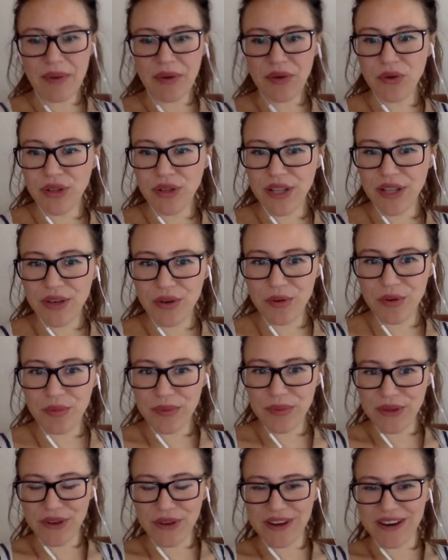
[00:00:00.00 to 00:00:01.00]
a hula hoop
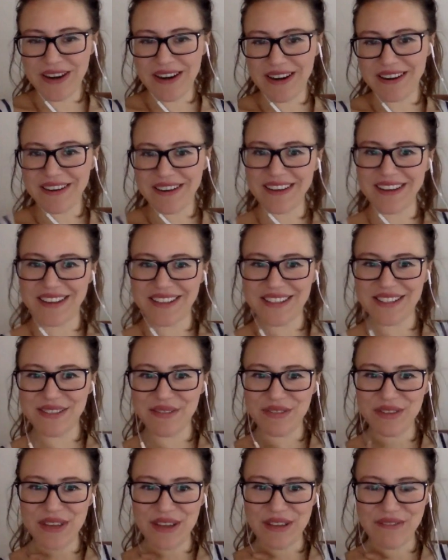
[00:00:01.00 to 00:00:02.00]
in your car, guys. If
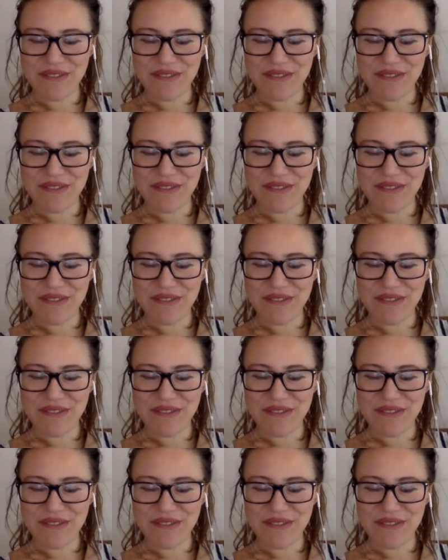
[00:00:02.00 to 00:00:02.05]
you have